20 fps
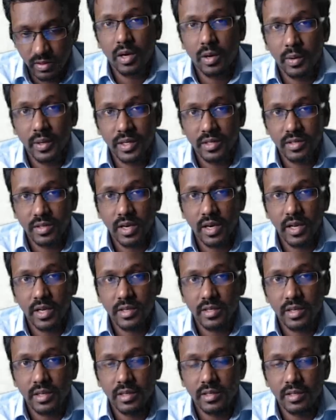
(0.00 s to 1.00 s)
Now
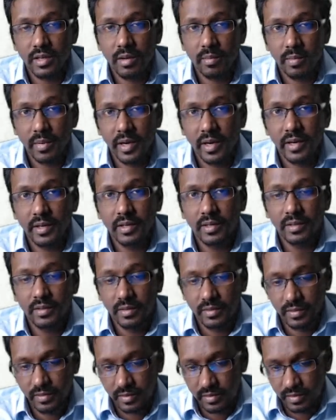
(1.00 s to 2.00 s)
installation is completed.
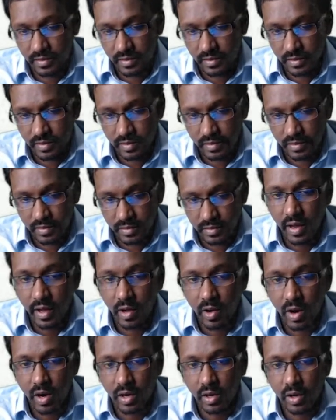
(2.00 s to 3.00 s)

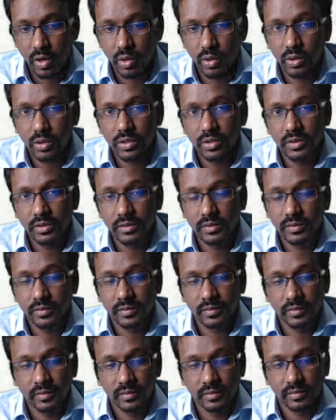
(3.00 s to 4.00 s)
Click on close.
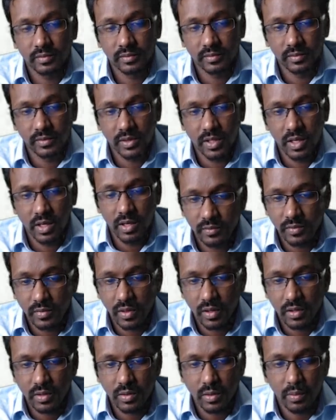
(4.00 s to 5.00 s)

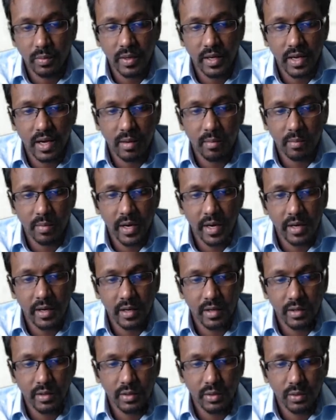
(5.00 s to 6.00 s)
So we
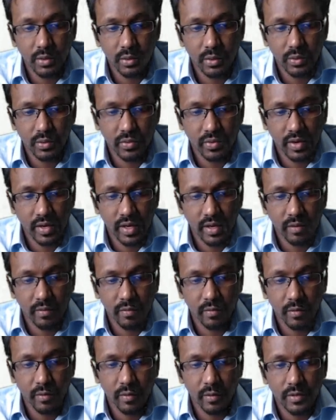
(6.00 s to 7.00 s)
completed 2, 3,
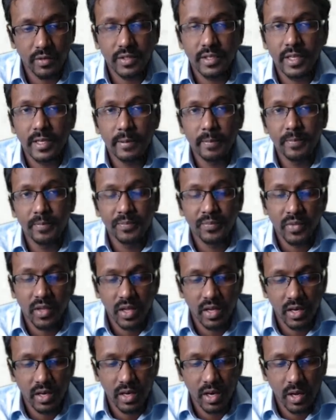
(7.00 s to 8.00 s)
4 step.
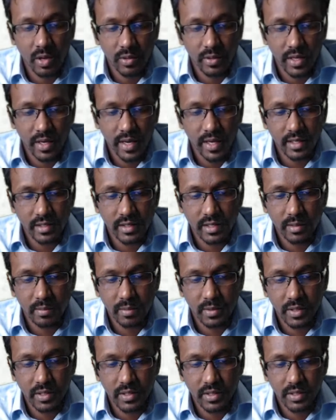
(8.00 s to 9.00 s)
Now the next
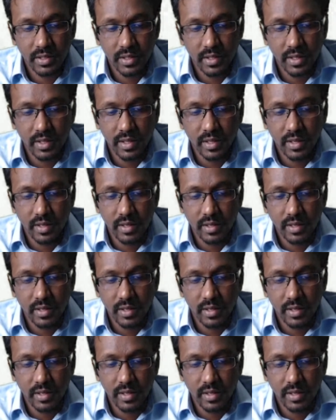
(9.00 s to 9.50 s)
step is